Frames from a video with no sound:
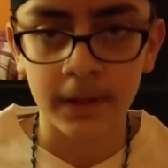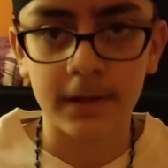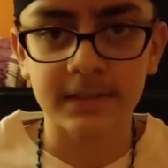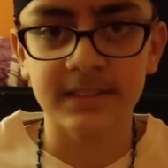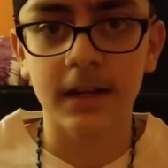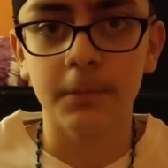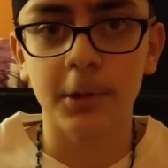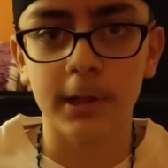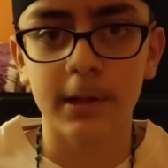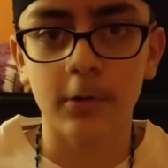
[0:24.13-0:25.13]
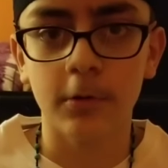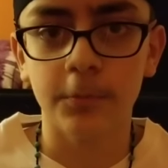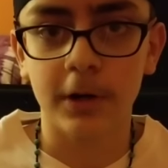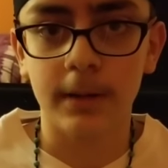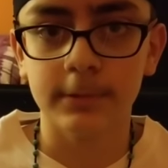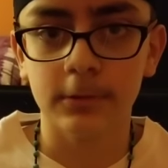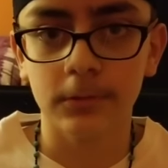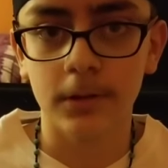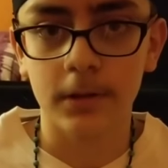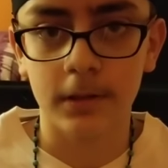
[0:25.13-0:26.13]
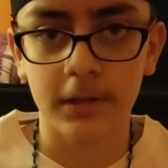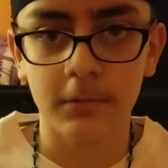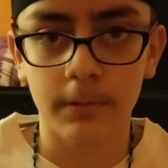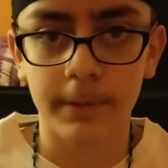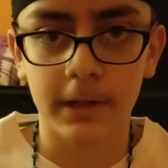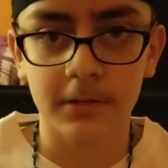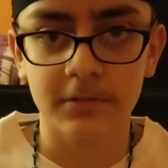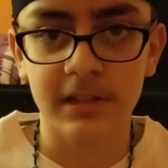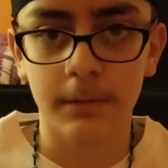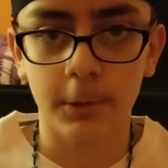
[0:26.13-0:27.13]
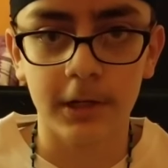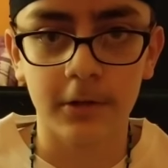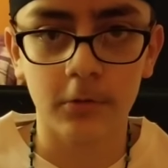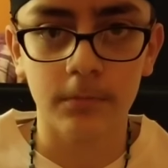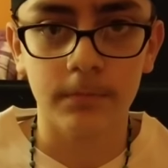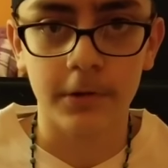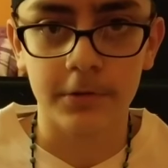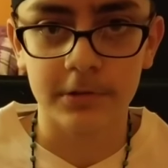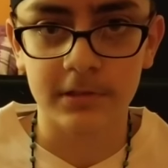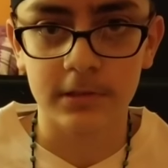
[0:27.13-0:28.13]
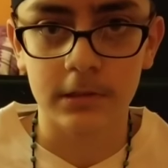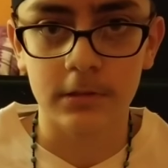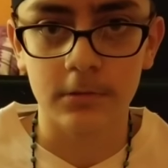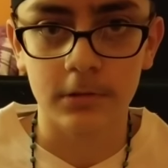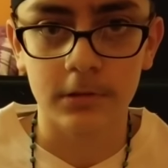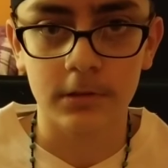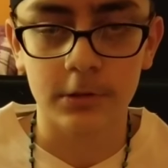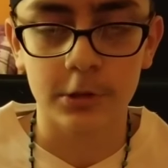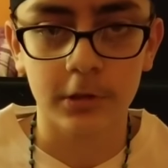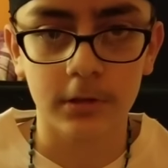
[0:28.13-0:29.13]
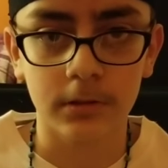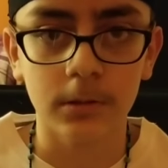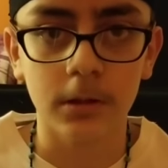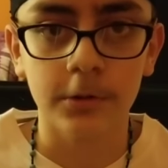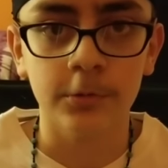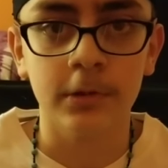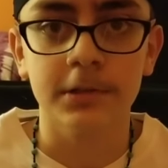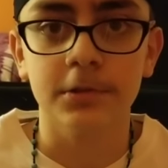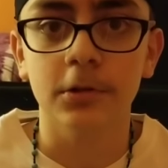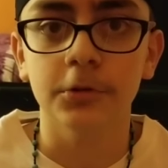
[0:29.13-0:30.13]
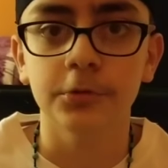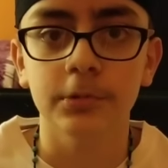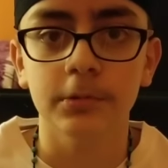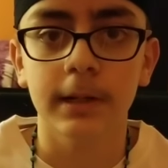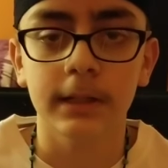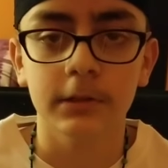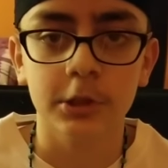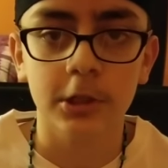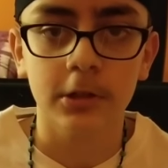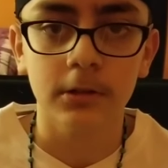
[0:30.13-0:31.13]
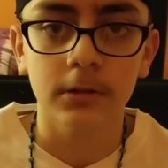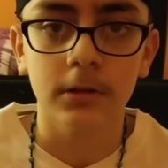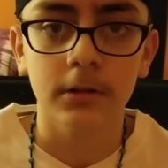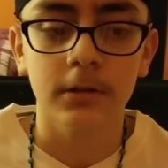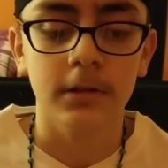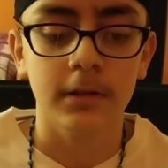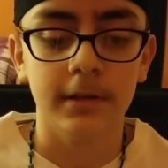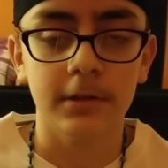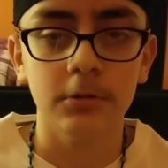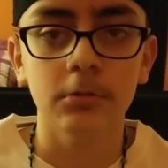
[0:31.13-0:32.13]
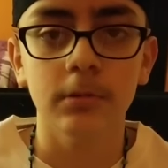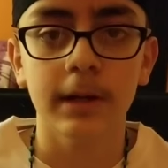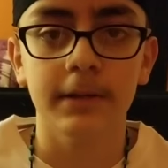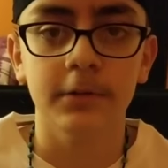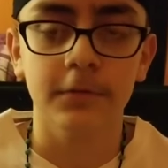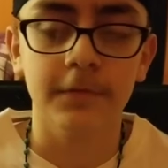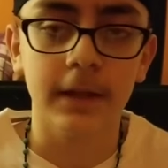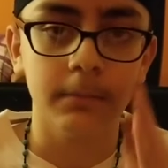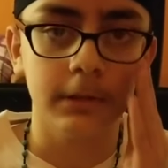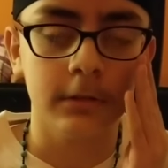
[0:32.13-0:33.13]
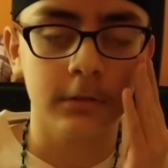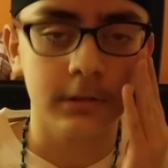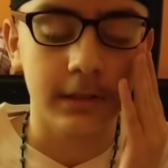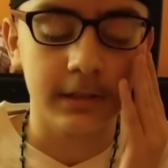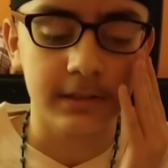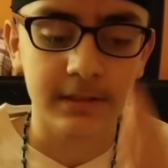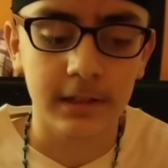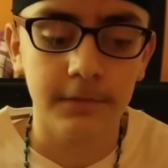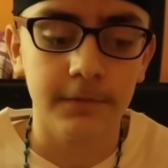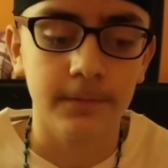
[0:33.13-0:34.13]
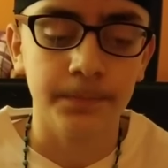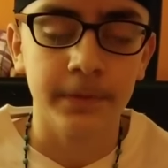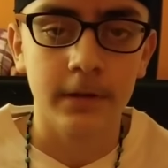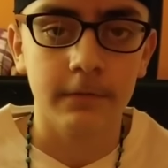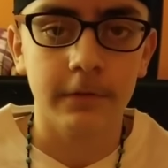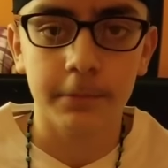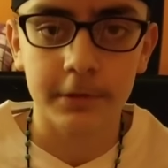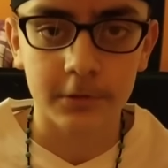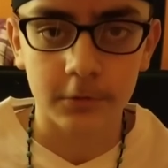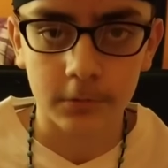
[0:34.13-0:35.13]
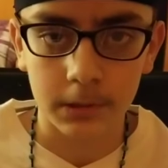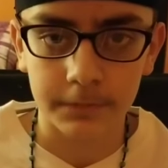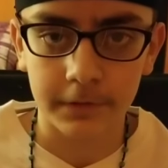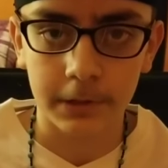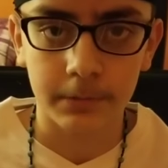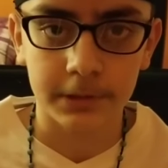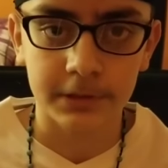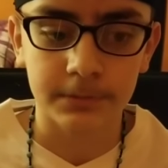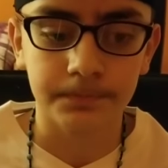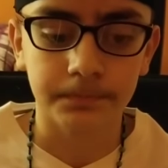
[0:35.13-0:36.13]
Assalamu alaikum wa rahmatullahi wa barakatuh. Assalamu alaikum, brothers and sisters. Inshallah, you guys are all doing well. Inshallah, you and your family are staying safe from this coronavirus.